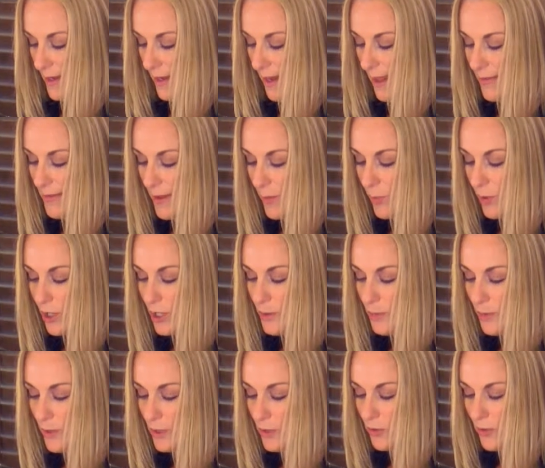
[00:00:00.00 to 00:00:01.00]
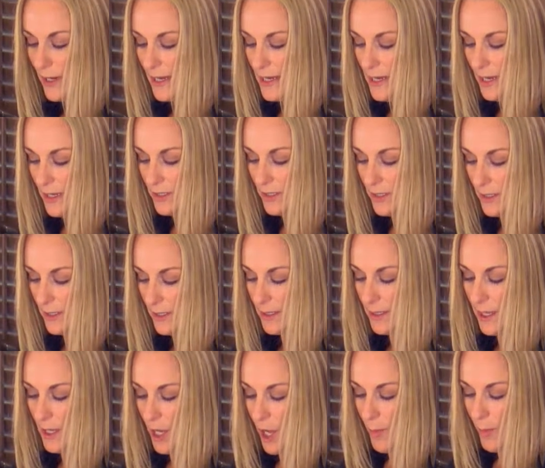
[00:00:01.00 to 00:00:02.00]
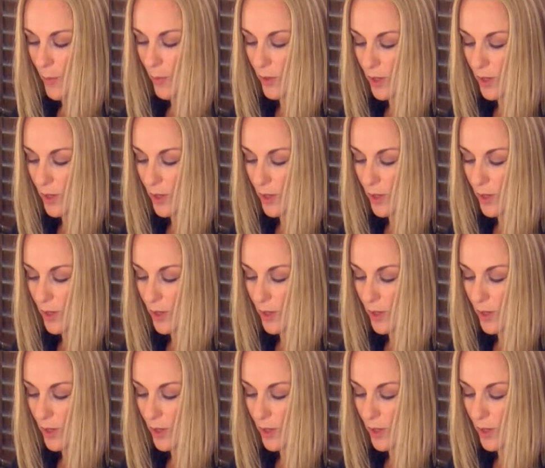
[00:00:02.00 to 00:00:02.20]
And then we're gonna put green onion.